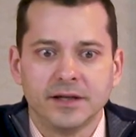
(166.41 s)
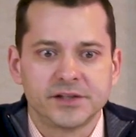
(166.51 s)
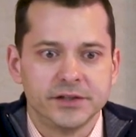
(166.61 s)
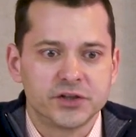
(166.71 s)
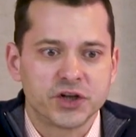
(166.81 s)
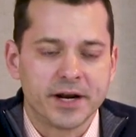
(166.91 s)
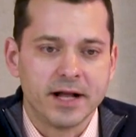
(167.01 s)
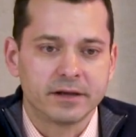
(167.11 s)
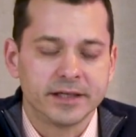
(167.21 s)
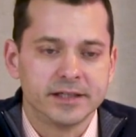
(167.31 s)
since John
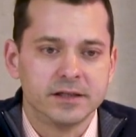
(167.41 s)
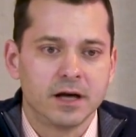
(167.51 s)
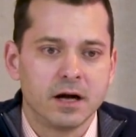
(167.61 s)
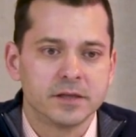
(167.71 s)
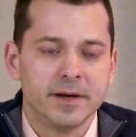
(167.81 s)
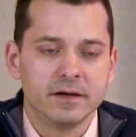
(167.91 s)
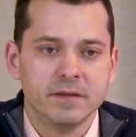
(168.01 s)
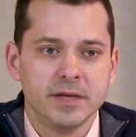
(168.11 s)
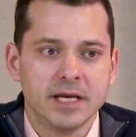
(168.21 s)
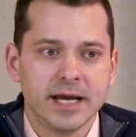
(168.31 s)
Elkington talked about in
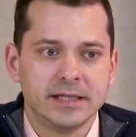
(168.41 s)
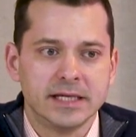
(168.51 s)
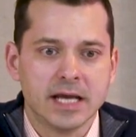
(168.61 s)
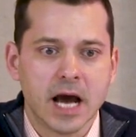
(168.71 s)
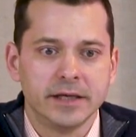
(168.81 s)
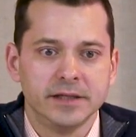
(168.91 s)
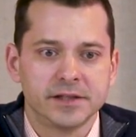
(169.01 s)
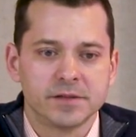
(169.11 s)
the mid 1990s.